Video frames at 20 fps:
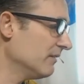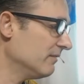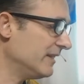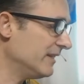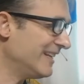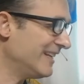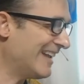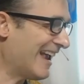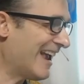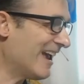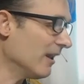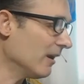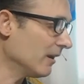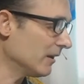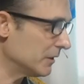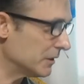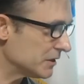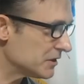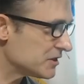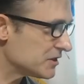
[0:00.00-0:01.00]
the
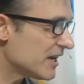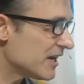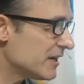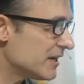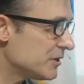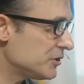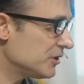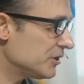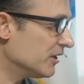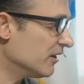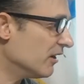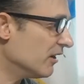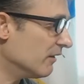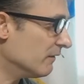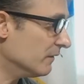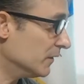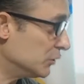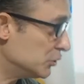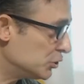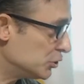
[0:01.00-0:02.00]
Hellenization of
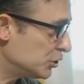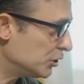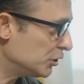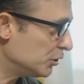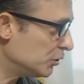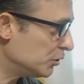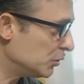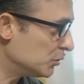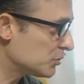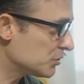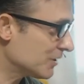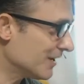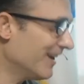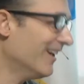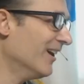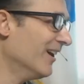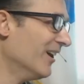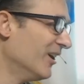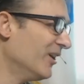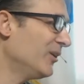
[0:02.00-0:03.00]
the Jews
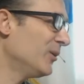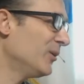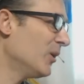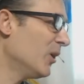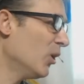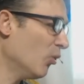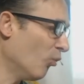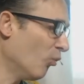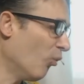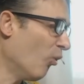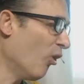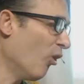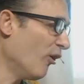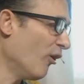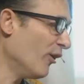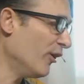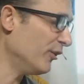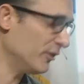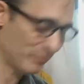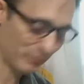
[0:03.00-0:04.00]
who
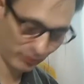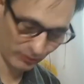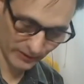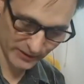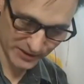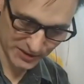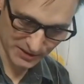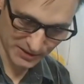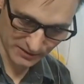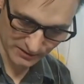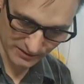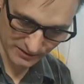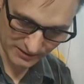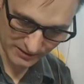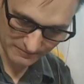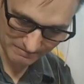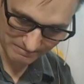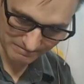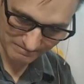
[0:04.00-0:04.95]
won the priesthood.